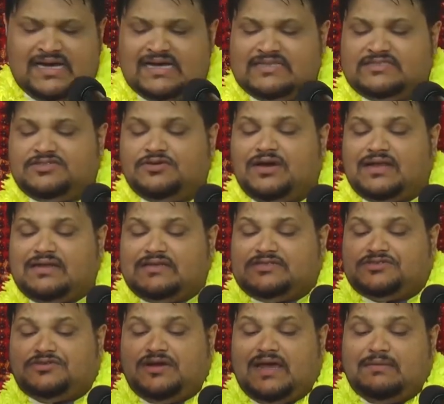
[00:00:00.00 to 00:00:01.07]
as you are
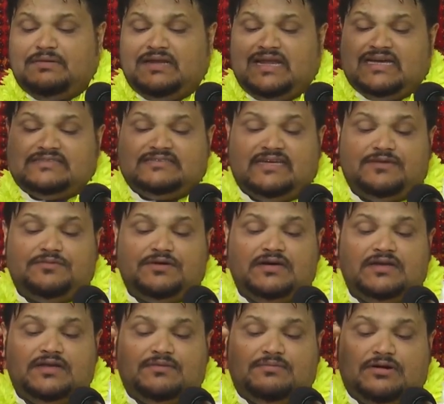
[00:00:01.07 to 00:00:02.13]
describing, last night we
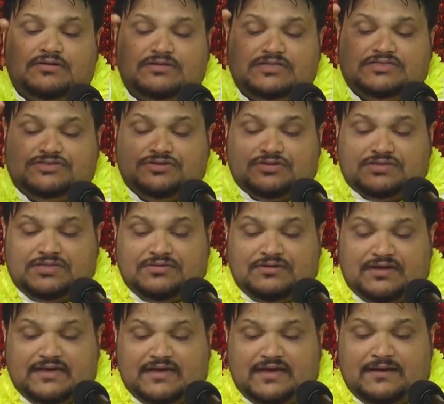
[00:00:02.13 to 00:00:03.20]
heard about the
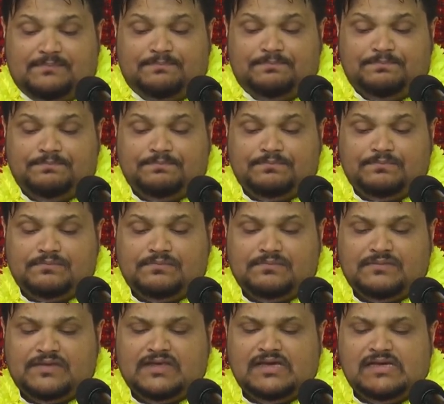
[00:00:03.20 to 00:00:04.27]
Jyotirlingam.
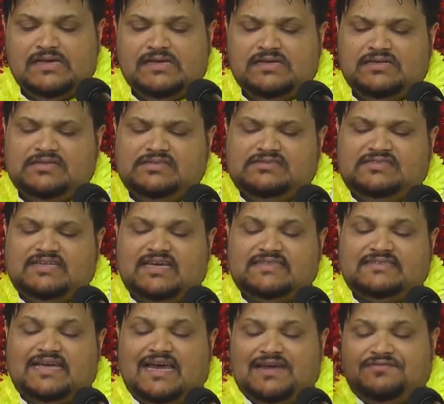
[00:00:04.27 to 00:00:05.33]
He
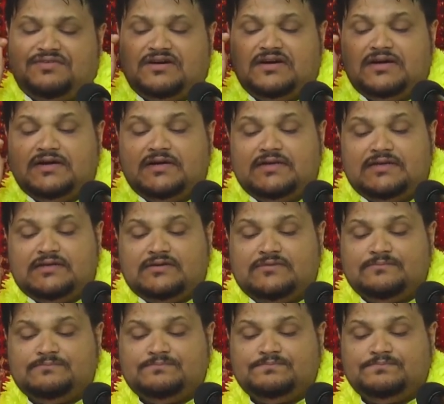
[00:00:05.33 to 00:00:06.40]
says, I've heard
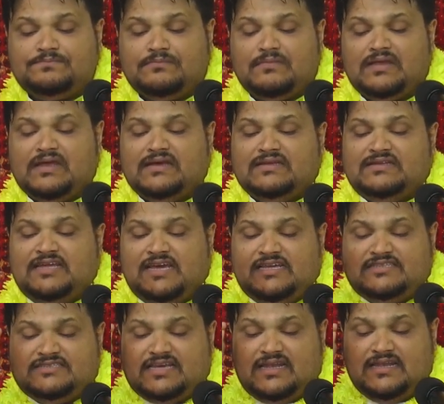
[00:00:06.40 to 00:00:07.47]
there
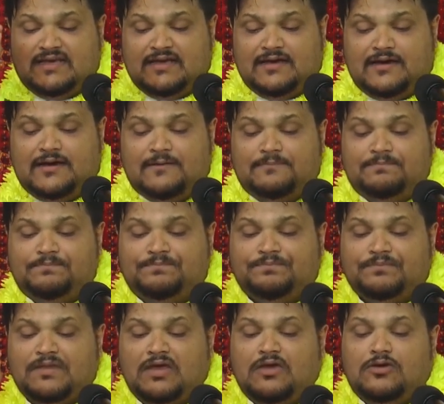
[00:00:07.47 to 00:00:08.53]
is a lingam
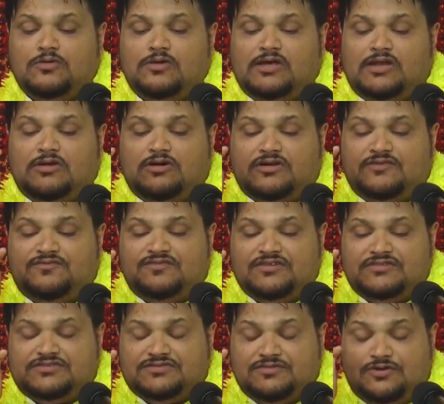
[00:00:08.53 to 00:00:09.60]
where Lord,
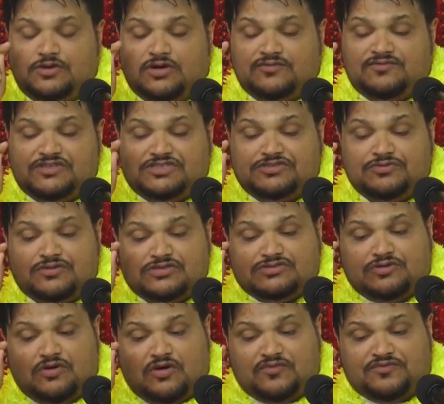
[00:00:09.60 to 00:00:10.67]
Vish Lord Vishnu was
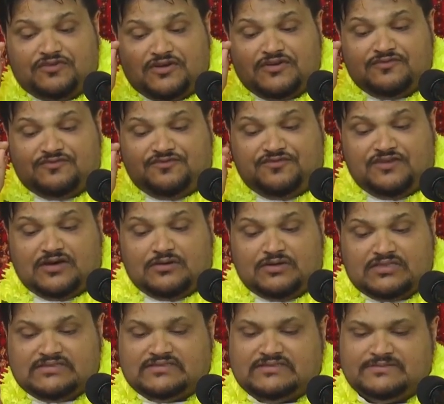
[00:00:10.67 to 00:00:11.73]
offering
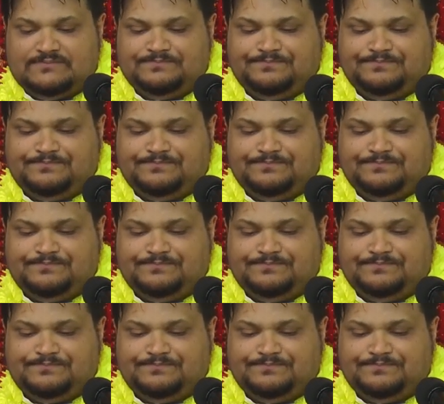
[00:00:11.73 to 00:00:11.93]
flowers